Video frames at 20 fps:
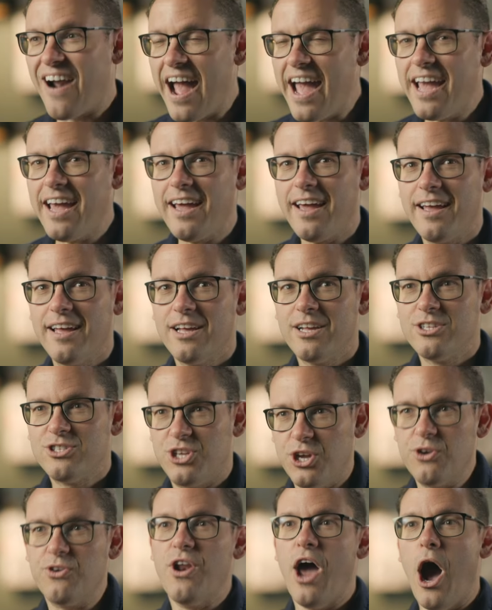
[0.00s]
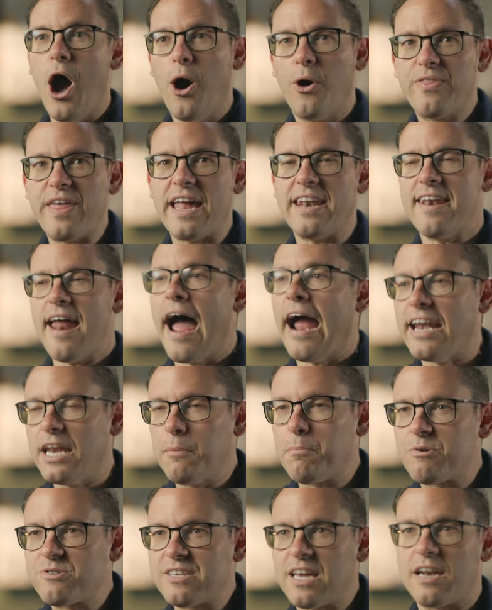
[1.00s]
Right? Do you know that
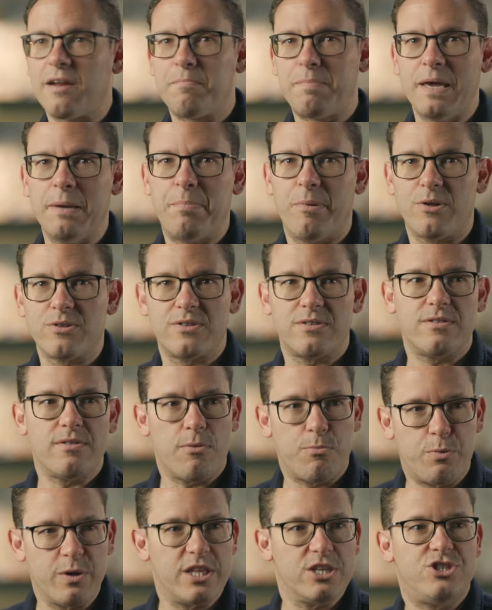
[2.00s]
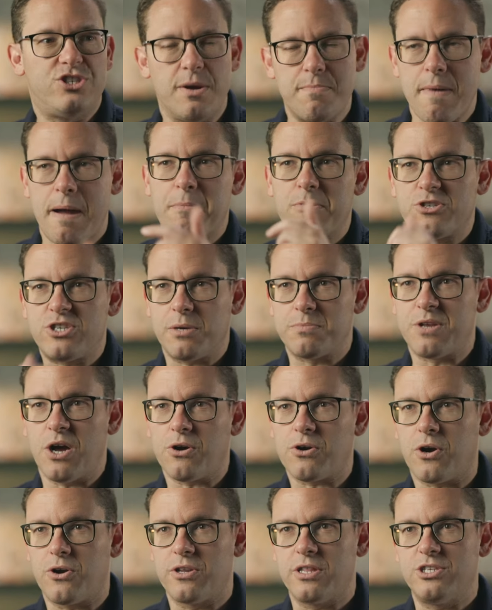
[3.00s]
90% of people with a gym membership
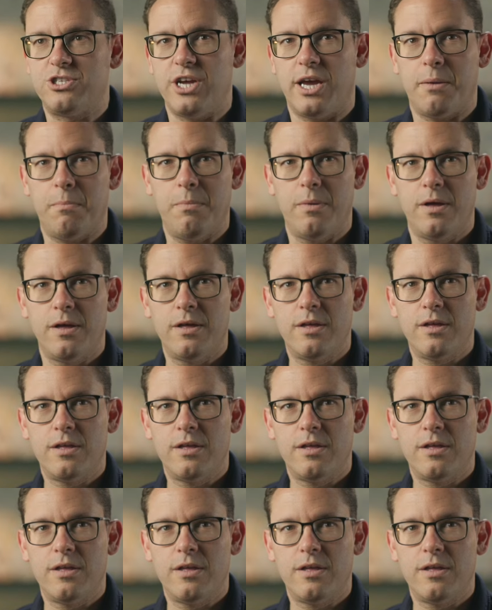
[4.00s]
don't go to the gym?